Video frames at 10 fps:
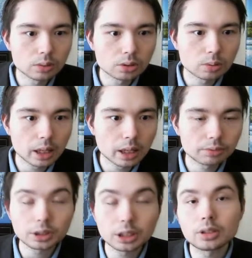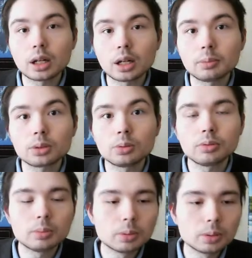square 3 times with
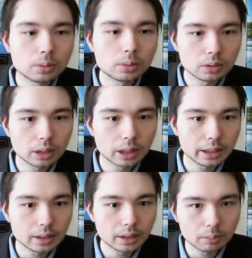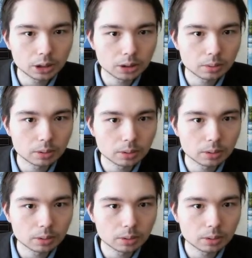the pawn, knight and bishop.